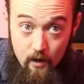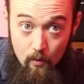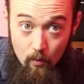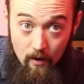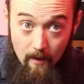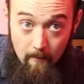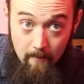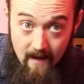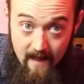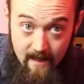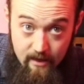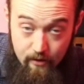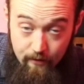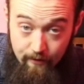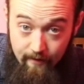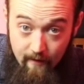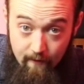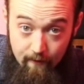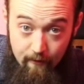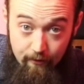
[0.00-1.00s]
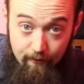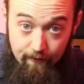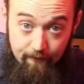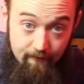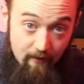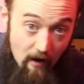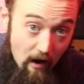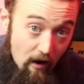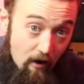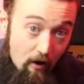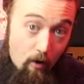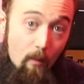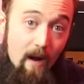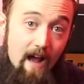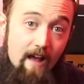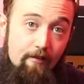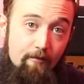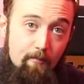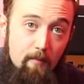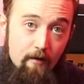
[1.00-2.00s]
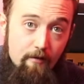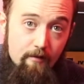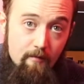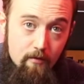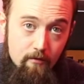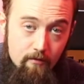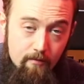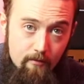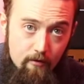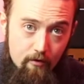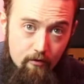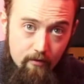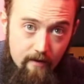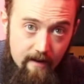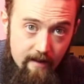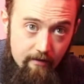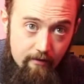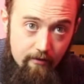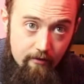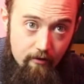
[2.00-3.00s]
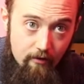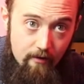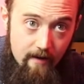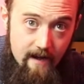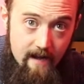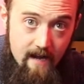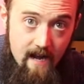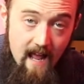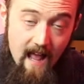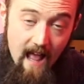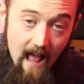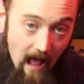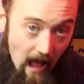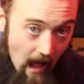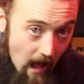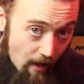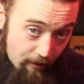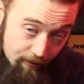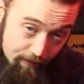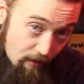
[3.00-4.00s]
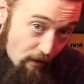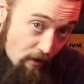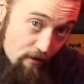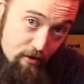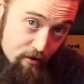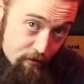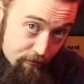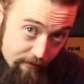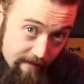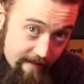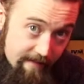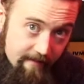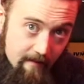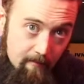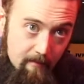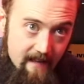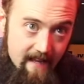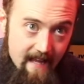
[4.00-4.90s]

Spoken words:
You want to place yourself as far away as possible from the green screen, as far as you reasonably